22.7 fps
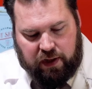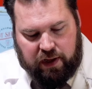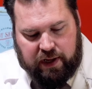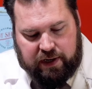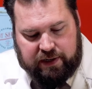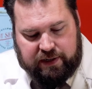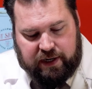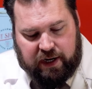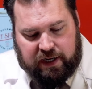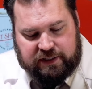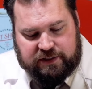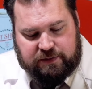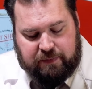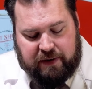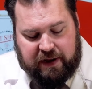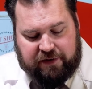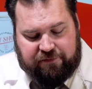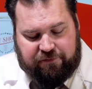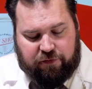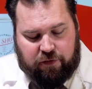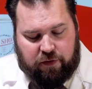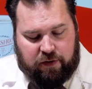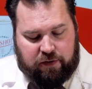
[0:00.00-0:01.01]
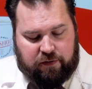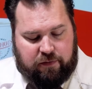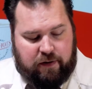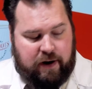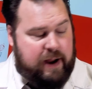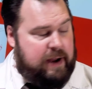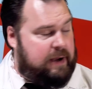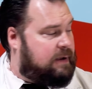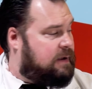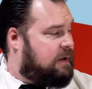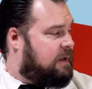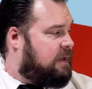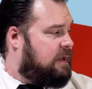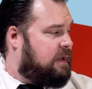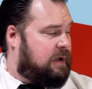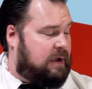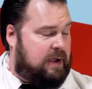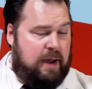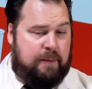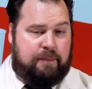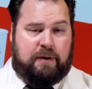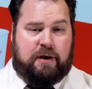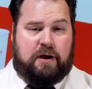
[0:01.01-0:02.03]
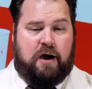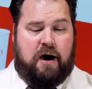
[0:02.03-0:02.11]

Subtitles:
and does make for a great cup of